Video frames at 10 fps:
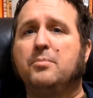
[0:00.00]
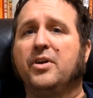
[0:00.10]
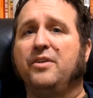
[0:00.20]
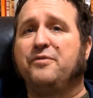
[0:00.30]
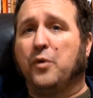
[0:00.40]

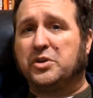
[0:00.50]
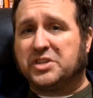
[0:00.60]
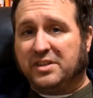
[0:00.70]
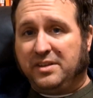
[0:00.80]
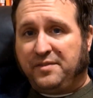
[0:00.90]
but
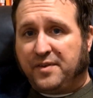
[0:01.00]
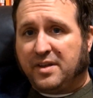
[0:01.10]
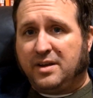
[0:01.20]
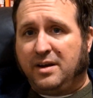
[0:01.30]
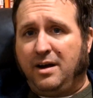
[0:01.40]
unfortunately for
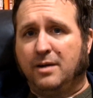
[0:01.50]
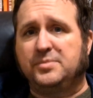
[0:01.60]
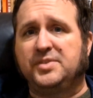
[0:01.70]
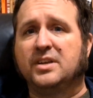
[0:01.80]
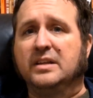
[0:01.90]
the
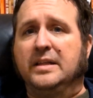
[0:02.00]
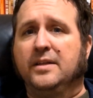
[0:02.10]
Cubs,